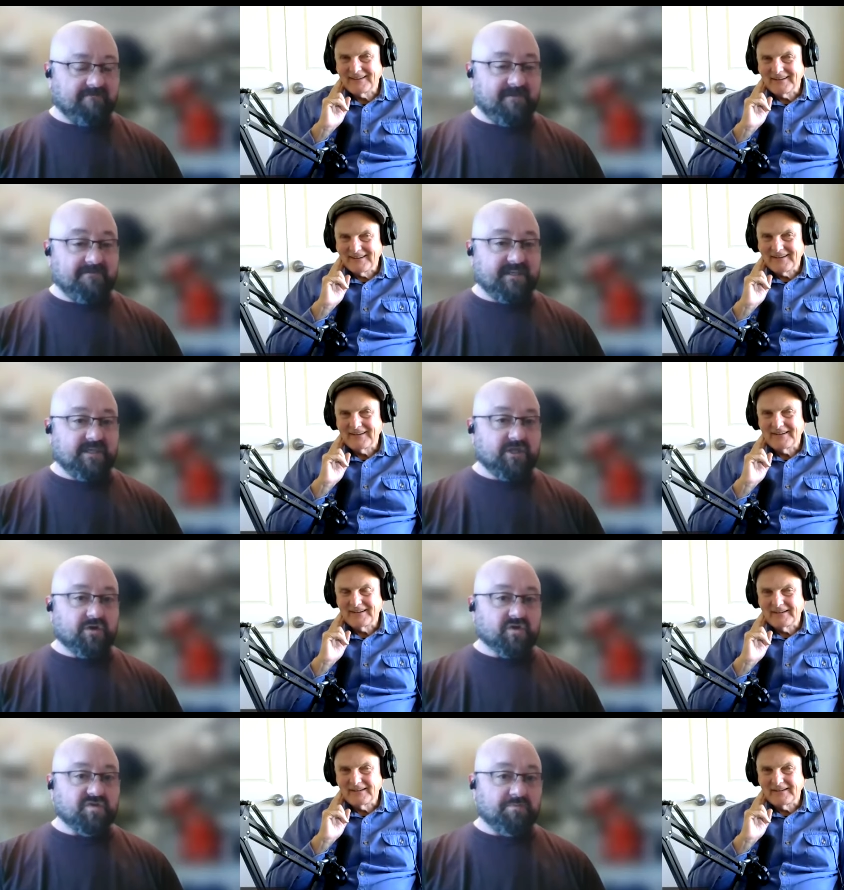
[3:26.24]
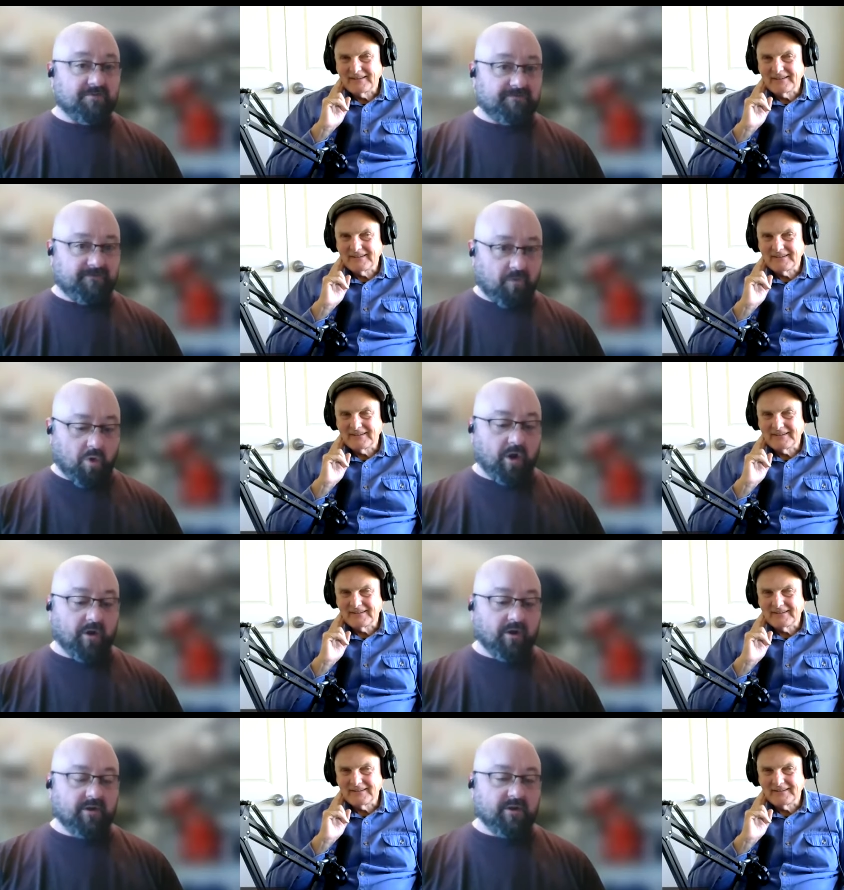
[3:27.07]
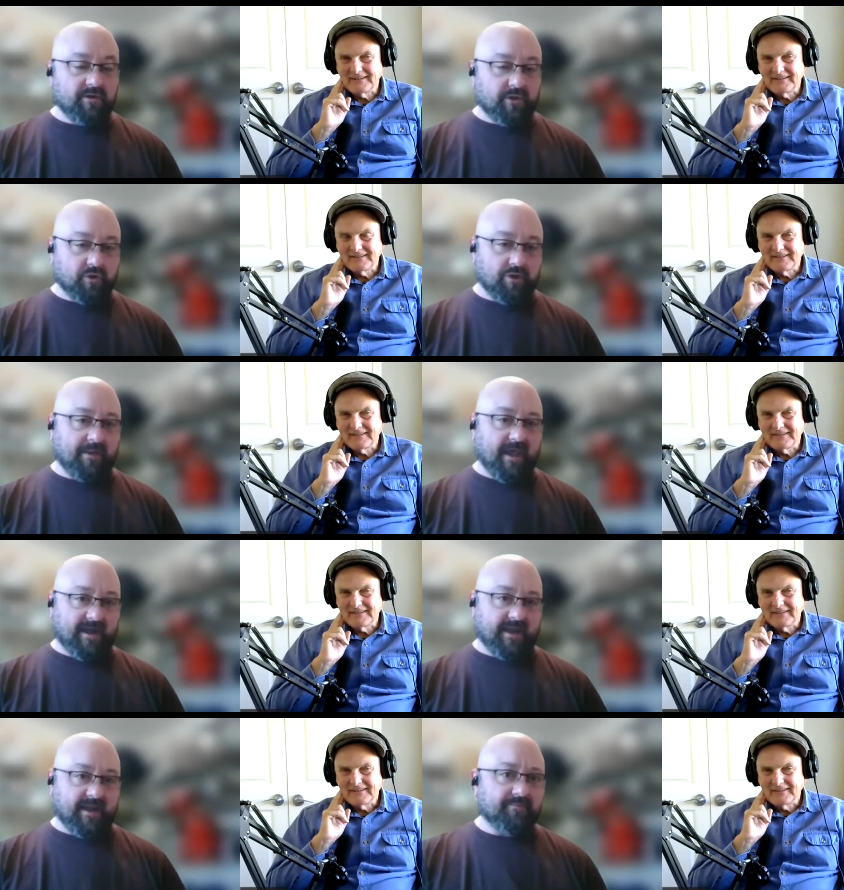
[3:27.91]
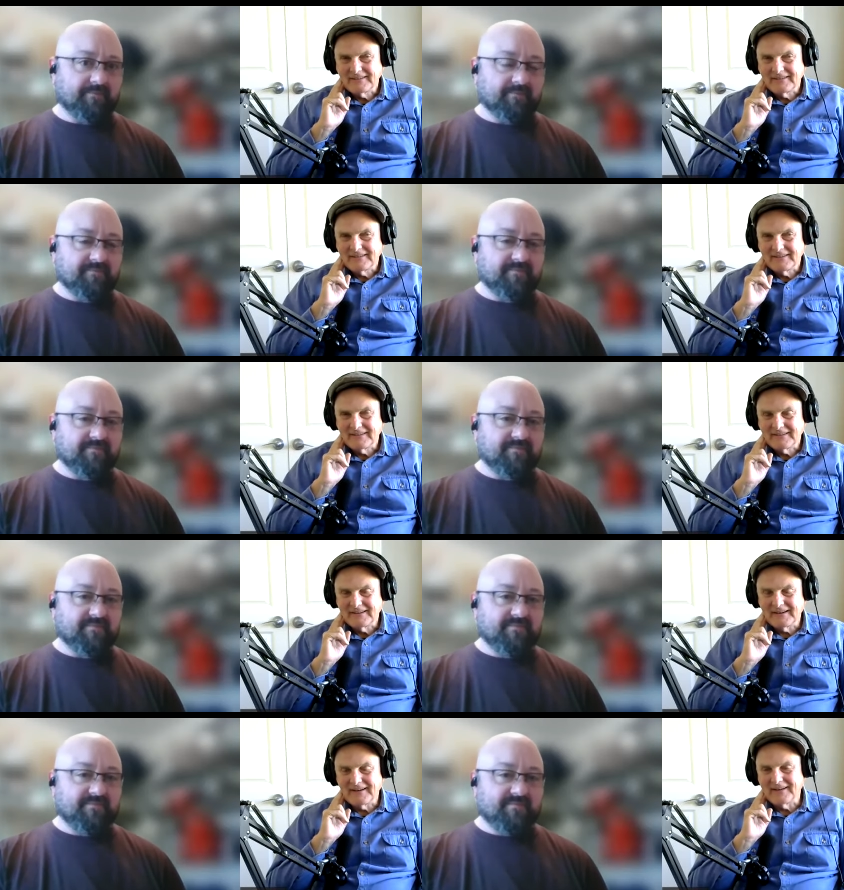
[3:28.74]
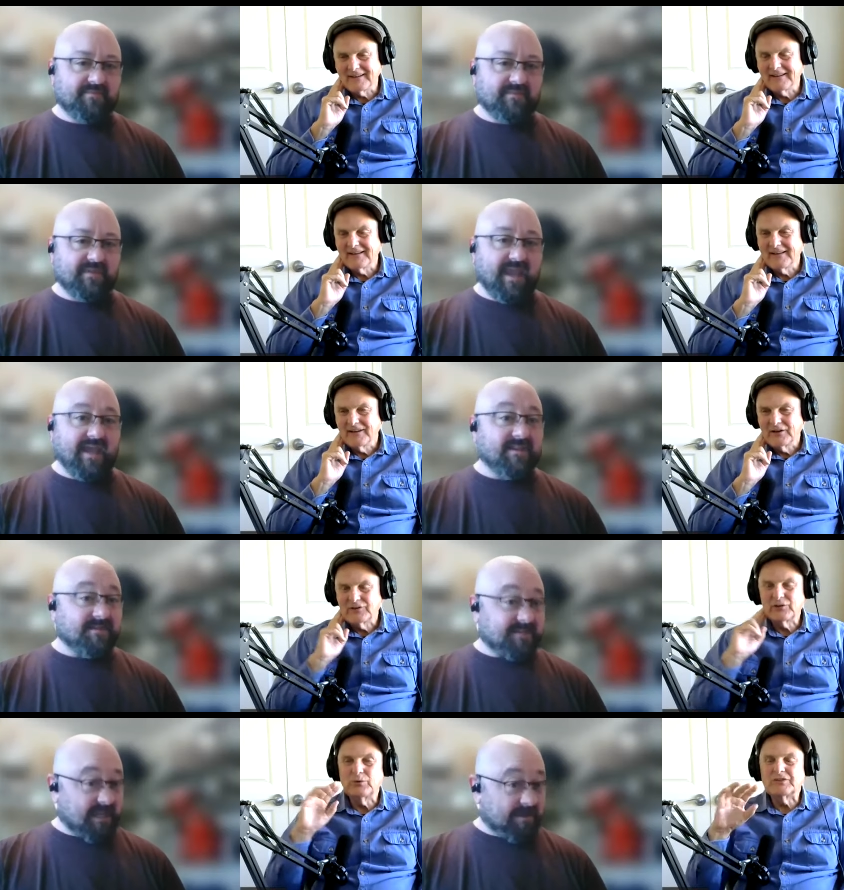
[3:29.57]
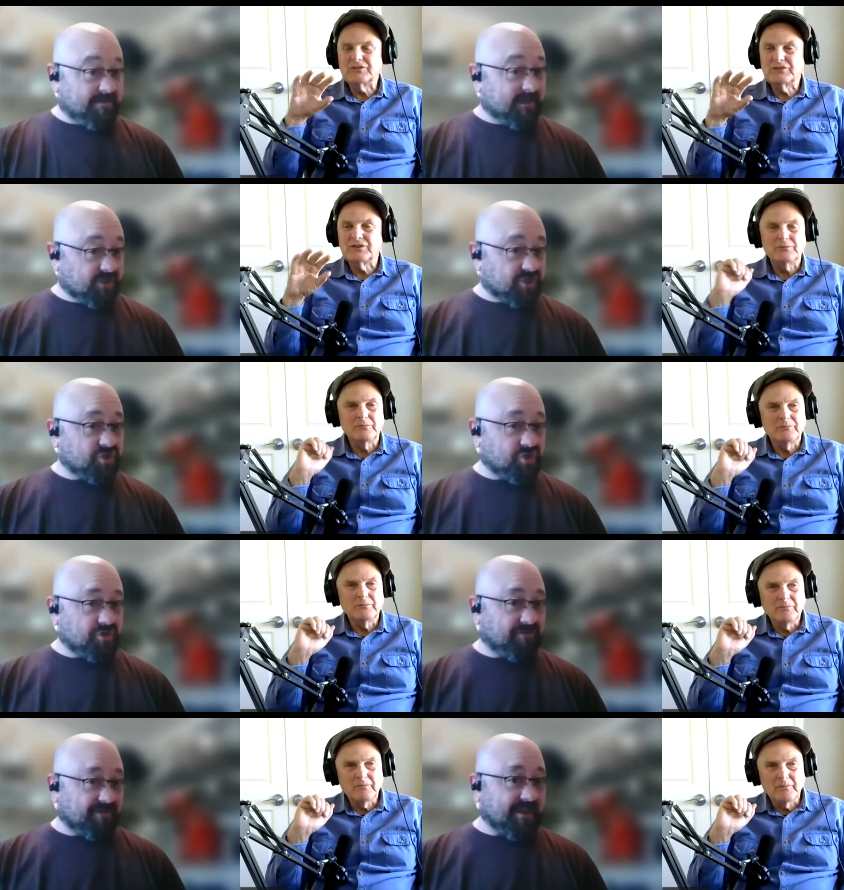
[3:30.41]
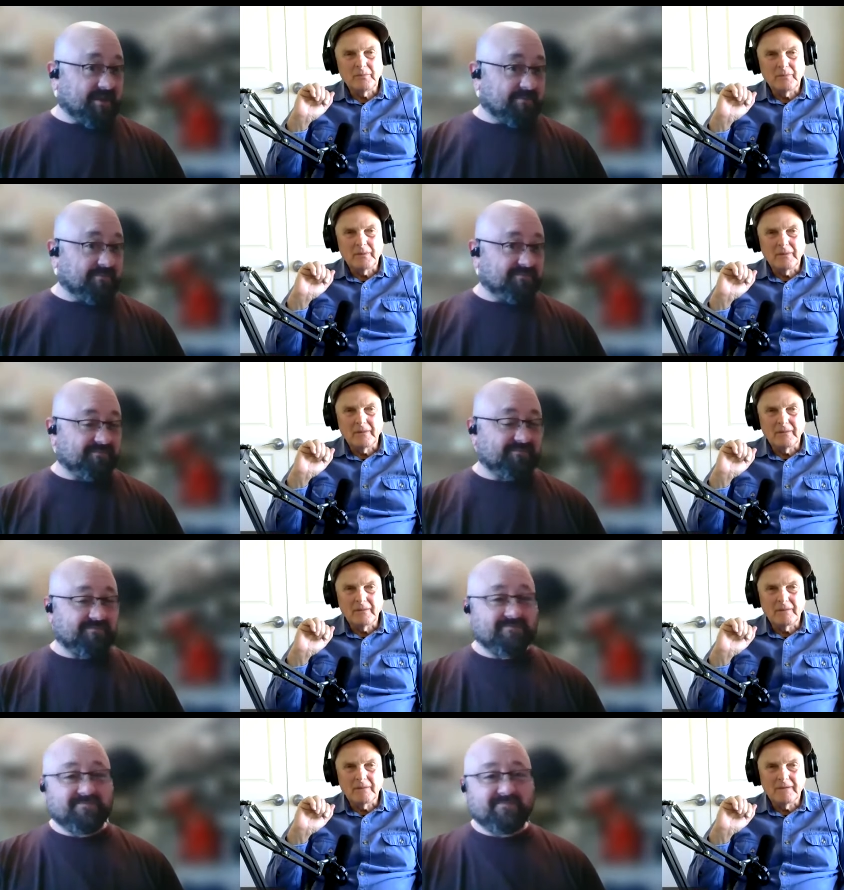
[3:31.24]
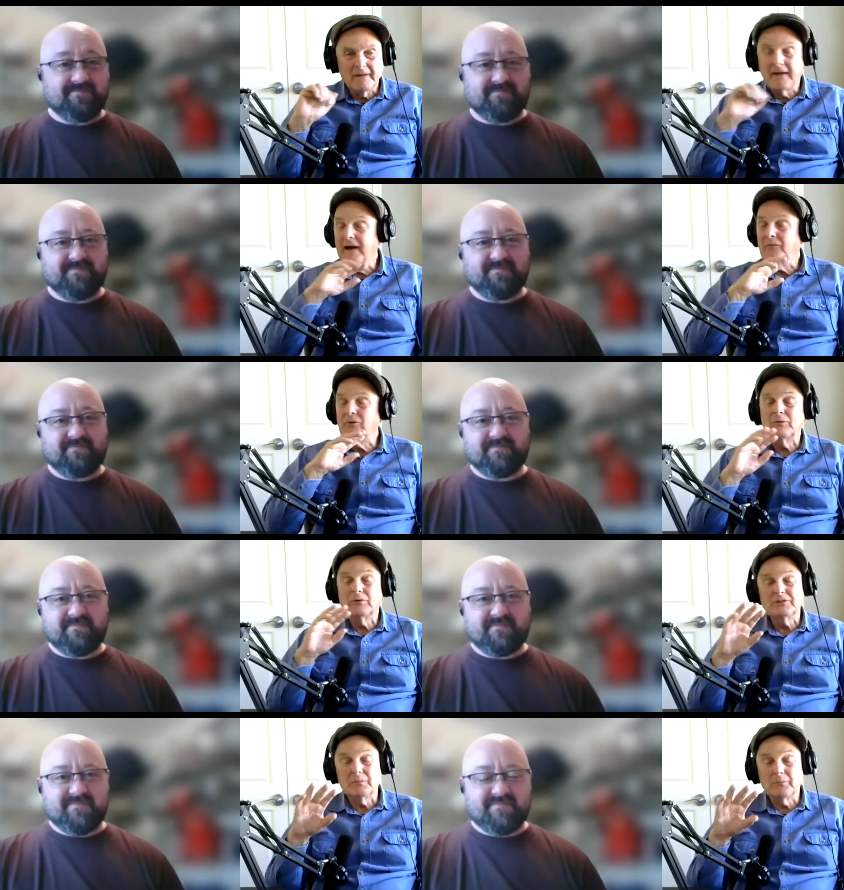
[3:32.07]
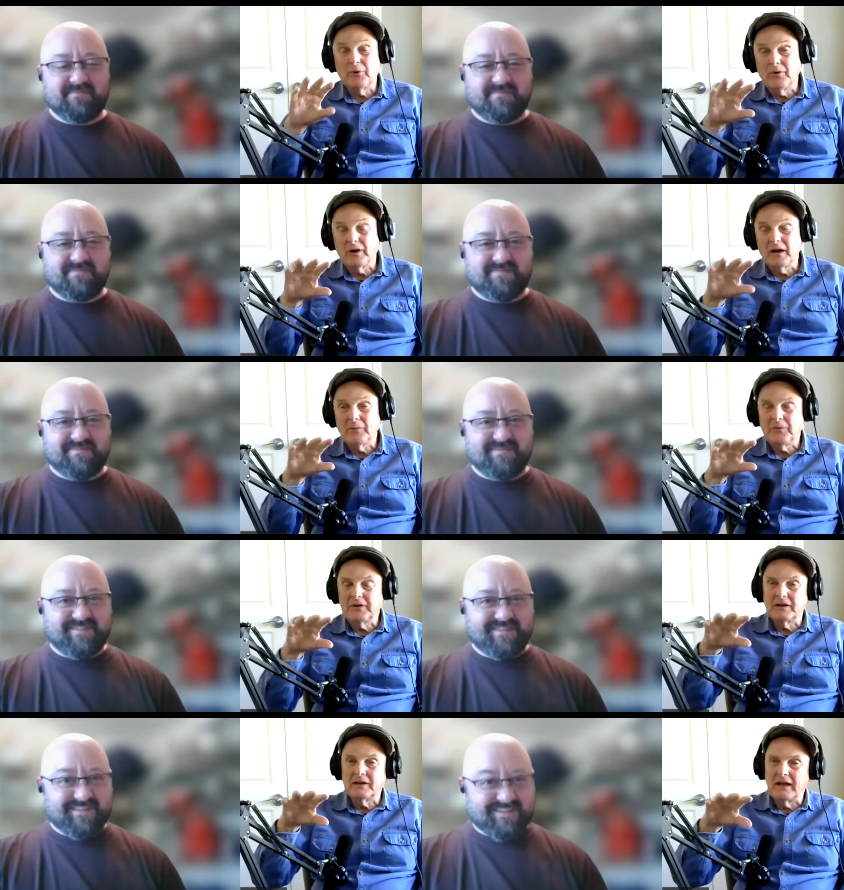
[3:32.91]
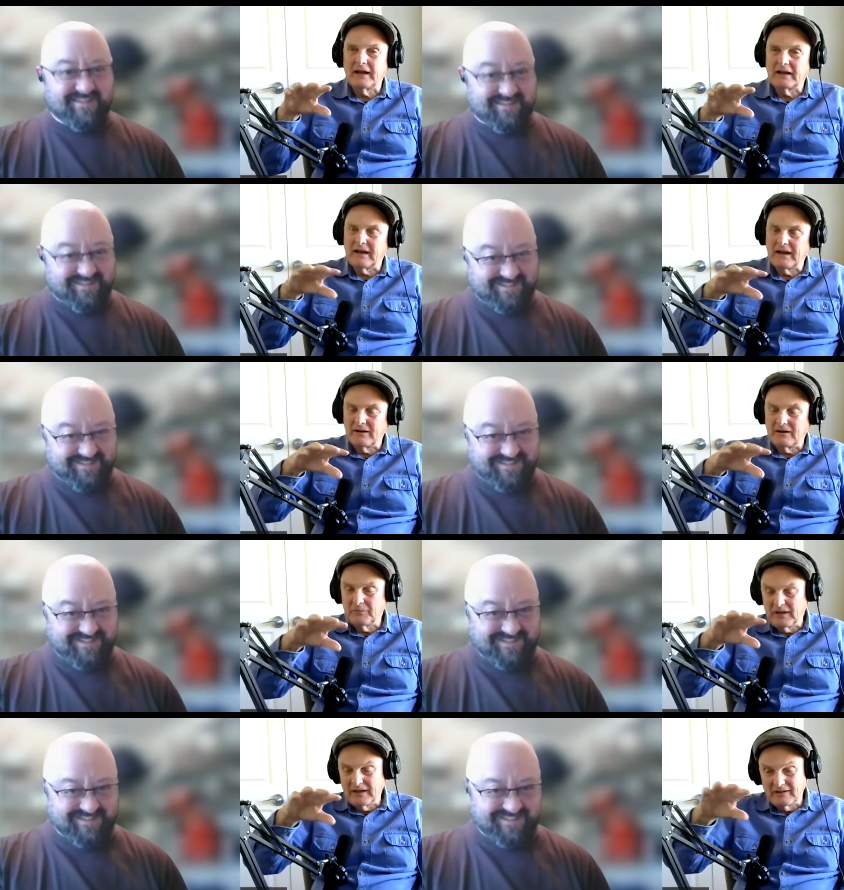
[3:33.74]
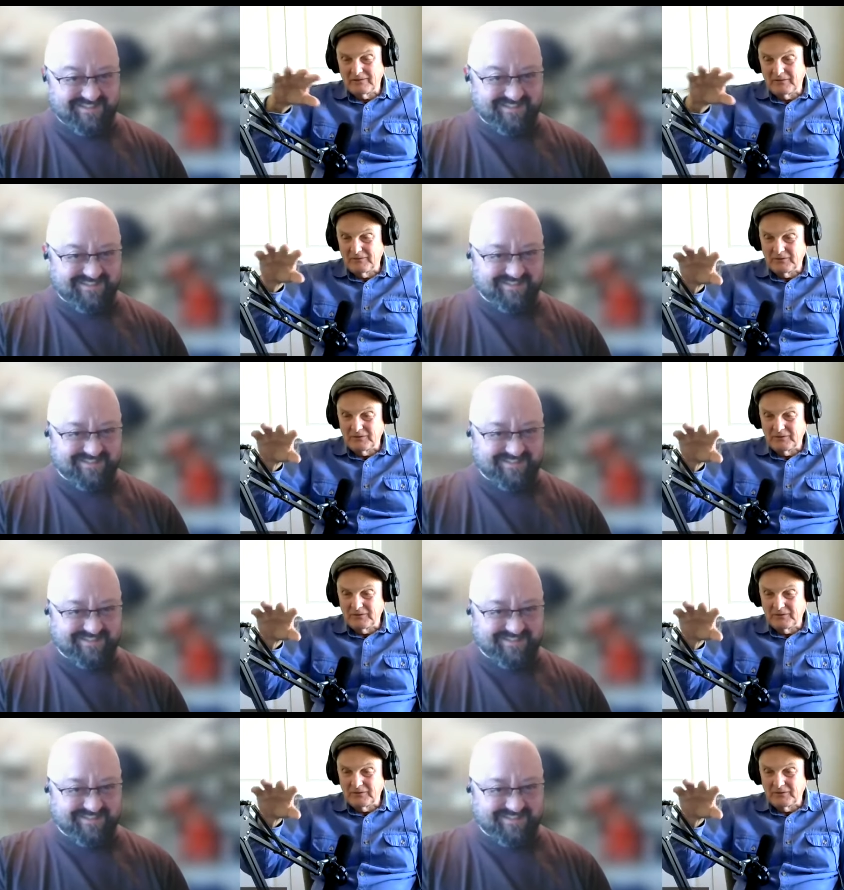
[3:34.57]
Speaker 1: fifty years before Luca Patti. Huh. And so the what, same thing is true for them.
Speaker 2: Yeah. What was it broke up into like kind of like